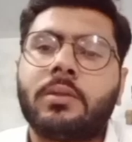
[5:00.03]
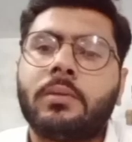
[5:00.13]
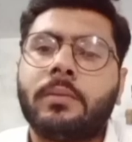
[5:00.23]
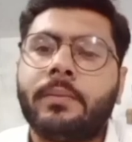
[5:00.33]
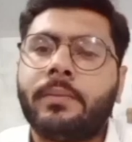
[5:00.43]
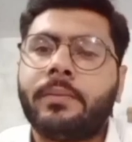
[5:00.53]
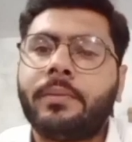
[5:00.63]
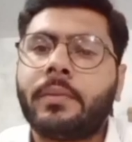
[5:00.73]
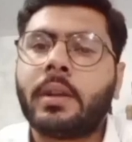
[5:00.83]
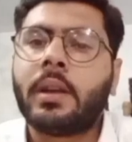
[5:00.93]
you.
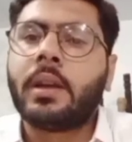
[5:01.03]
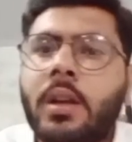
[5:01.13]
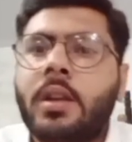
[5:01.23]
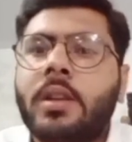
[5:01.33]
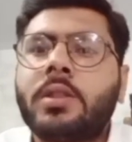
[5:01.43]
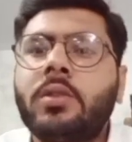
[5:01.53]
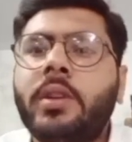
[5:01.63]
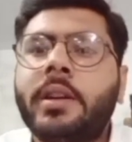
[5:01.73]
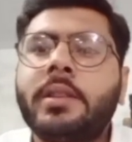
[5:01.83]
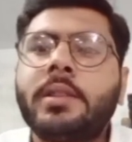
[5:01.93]

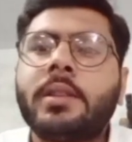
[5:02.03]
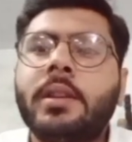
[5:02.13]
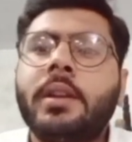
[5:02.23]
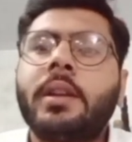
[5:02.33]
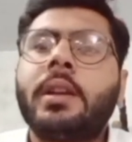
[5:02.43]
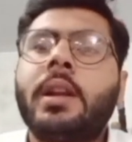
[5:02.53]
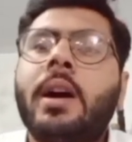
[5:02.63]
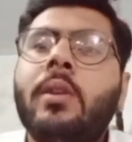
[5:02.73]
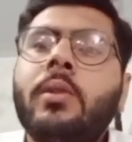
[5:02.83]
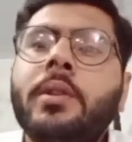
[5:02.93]
Students,
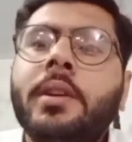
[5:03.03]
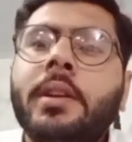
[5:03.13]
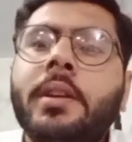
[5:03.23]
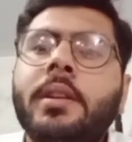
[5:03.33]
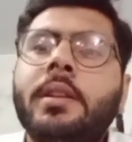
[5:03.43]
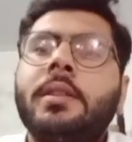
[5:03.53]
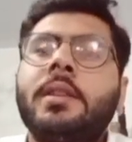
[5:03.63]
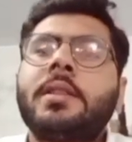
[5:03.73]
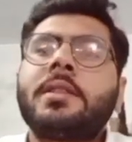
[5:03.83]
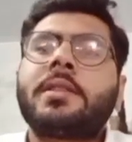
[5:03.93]
now
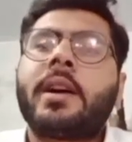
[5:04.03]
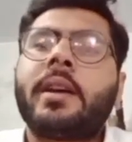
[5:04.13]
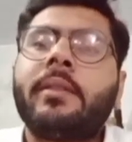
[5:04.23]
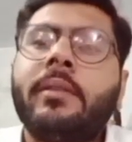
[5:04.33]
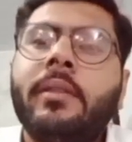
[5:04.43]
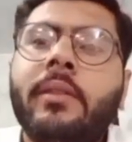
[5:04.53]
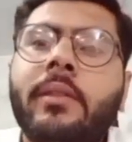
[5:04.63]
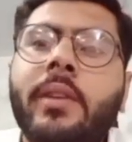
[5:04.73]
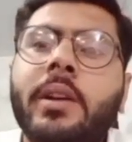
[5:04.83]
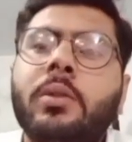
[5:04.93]
this is time
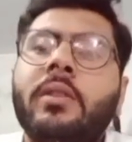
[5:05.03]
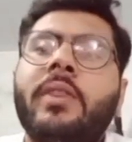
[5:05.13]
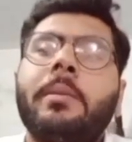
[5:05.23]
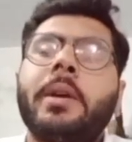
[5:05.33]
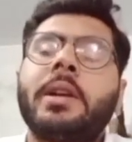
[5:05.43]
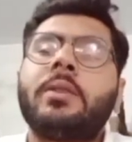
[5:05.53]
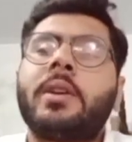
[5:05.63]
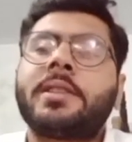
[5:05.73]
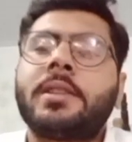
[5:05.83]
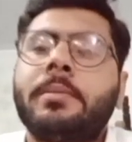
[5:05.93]
for your formative
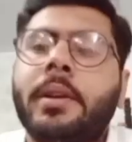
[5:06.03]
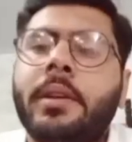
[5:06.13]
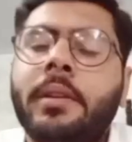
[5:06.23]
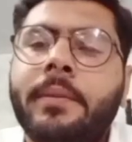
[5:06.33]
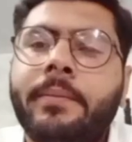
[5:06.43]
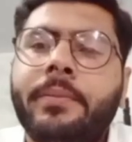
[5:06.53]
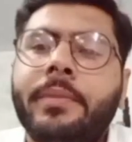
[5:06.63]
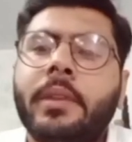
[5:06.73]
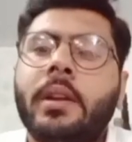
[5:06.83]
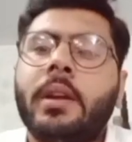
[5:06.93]
assessment.
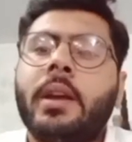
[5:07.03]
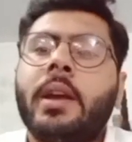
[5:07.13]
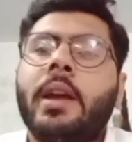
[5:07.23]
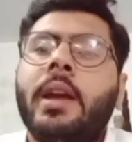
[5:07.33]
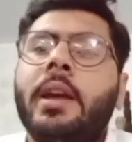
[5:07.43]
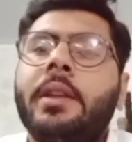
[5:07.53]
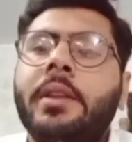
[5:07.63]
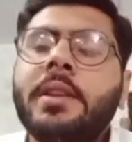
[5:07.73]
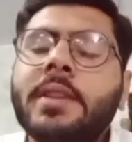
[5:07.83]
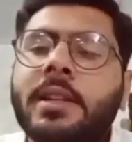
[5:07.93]
In
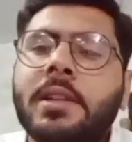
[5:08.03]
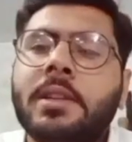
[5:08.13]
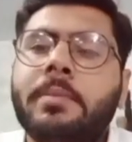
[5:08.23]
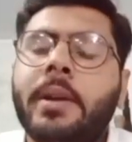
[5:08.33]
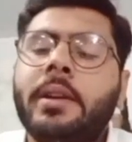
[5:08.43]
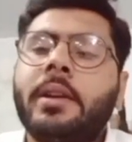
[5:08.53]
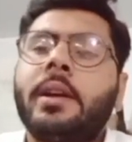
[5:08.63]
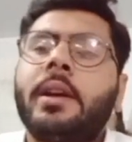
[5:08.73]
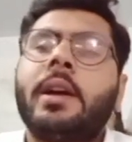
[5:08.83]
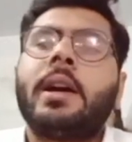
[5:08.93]
this assessment,
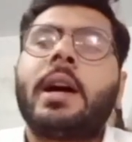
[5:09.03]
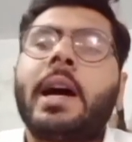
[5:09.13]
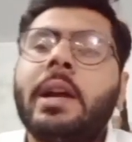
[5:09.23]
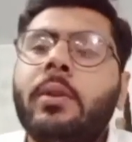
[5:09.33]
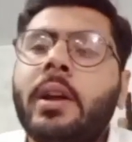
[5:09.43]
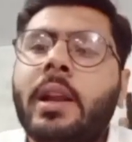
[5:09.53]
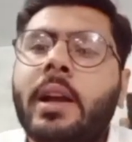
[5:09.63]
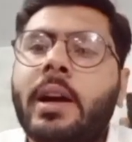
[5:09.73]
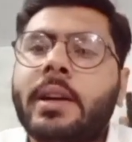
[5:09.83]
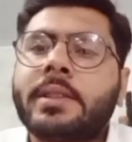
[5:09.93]
I will
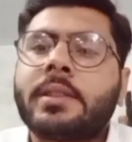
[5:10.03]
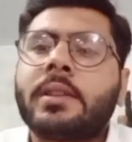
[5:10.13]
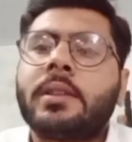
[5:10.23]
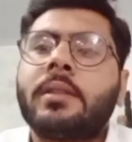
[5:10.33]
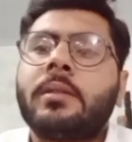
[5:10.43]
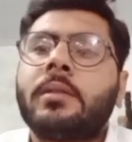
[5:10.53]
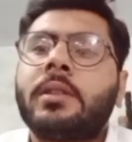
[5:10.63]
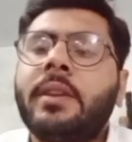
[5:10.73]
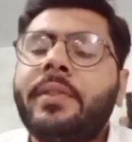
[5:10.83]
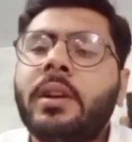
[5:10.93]
ask
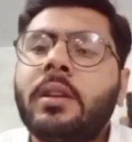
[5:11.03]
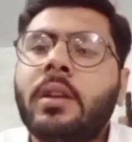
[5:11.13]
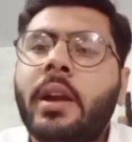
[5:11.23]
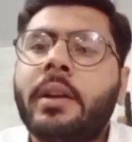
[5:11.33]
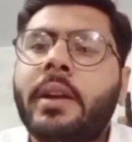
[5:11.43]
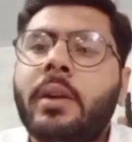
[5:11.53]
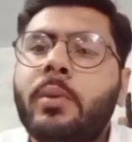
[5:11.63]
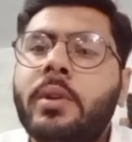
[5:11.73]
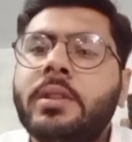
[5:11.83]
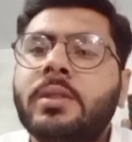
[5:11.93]
different and
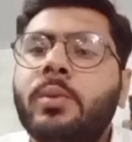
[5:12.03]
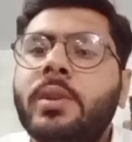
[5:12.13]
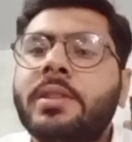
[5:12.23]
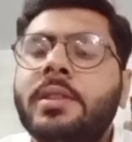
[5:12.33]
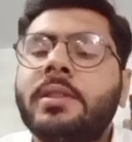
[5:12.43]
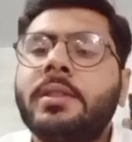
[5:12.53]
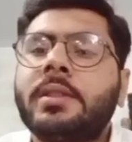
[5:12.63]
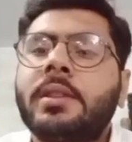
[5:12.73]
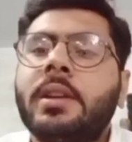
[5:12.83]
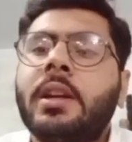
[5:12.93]
diverse
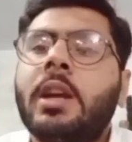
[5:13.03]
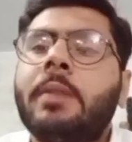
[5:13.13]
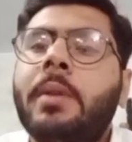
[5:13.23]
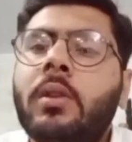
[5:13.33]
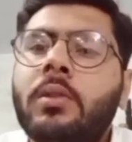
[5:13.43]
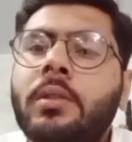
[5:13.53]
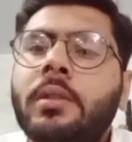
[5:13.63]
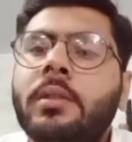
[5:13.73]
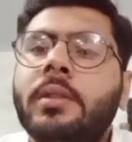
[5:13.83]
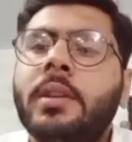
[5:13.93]
questions about
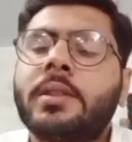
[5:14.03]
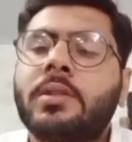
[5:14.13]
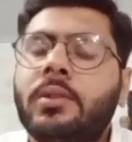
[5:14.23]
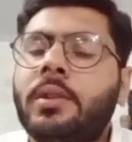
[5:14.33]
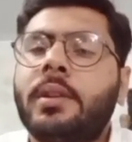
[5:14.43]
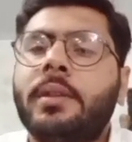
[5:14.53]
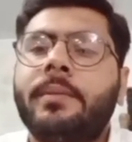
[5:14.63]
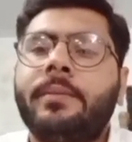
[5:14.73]
this story.